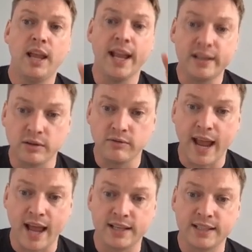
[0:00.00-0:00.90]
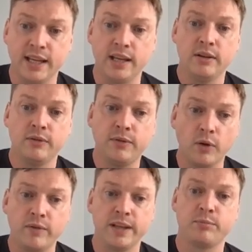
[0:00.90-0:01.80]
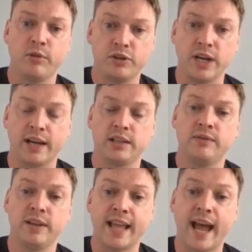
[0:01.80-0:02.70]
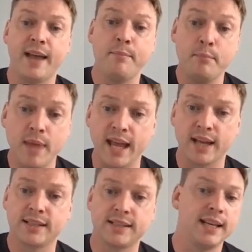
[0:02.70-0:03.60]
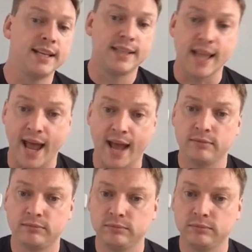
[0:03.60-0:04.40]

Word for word: It's a reality for this project, that mix is there.